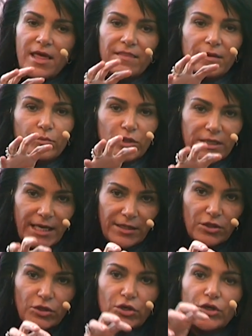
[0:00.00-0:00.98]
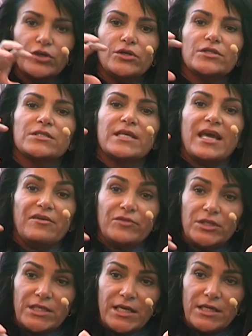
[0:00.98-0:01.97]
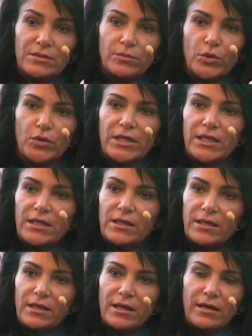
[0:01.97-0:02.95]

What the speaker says: they would get the girls every day in the morning,